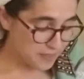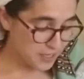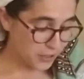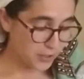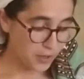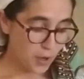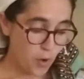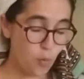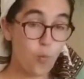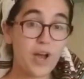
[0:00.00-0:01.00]
here.
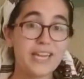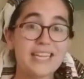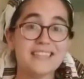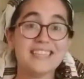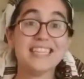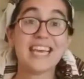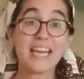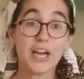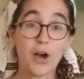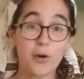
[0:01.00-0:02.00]
One is
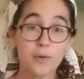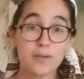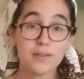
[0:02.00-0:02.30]
ginkgo,